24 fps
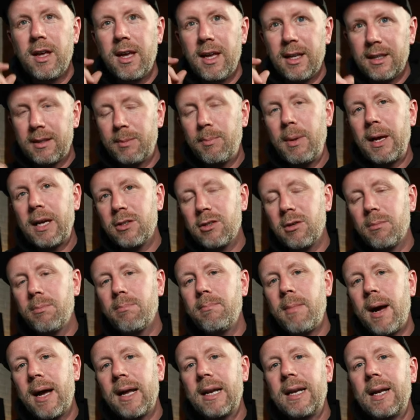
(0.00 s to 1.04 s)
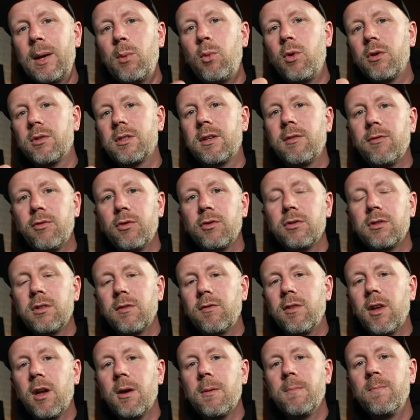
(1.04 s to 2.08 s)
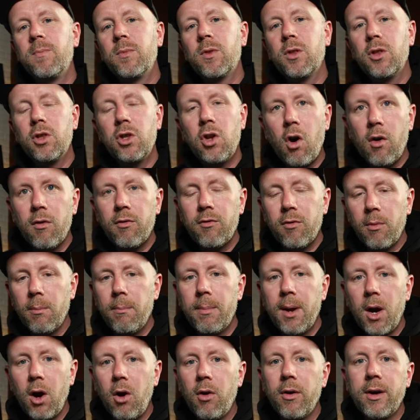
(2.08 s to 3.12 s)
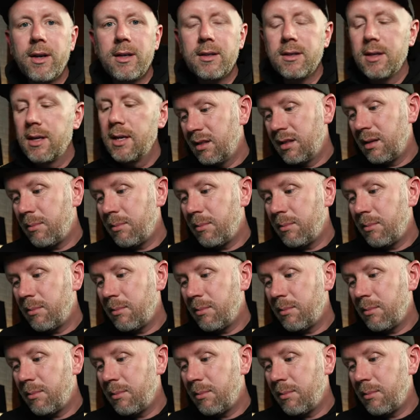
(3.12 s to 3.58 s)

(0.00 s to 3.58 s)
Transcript: it picks up mainly what's in front of you, not from behind.